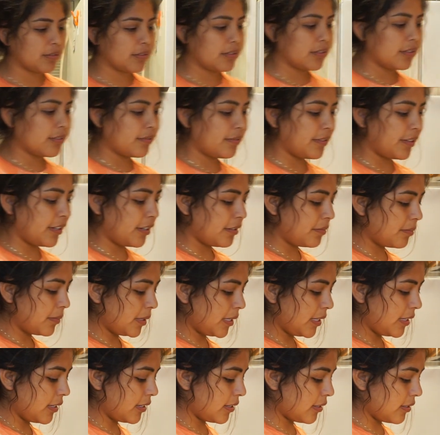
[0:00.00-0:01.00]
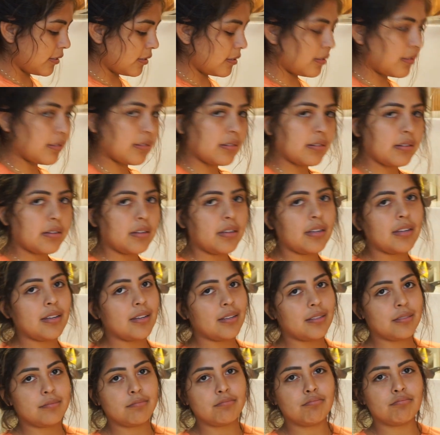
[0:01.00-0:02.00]
Cook for your man.
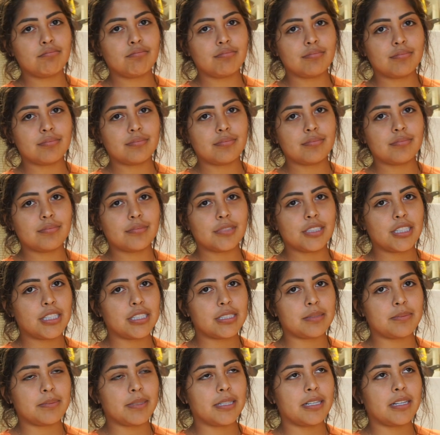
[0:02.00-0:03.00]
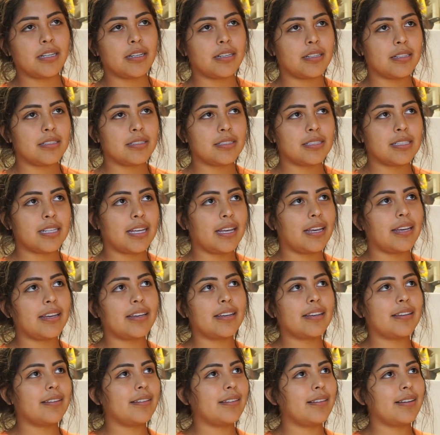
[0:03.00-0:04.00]
Trust me, girls.
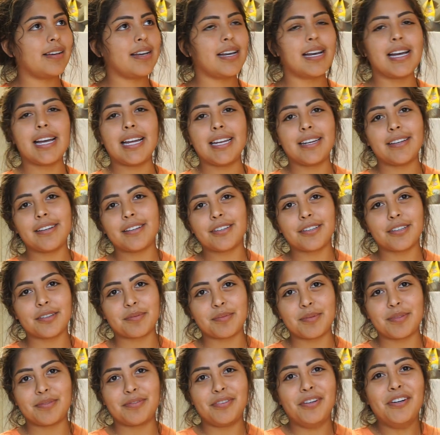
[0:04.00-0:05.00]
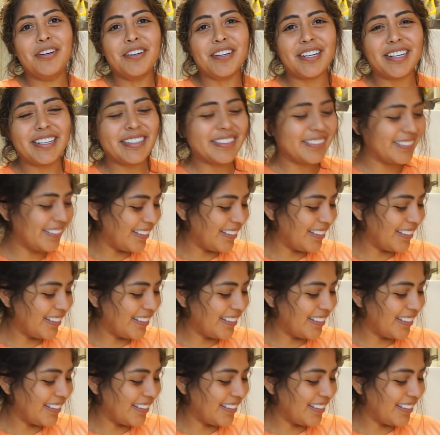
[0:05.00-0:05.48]
Like, I didn't cook before.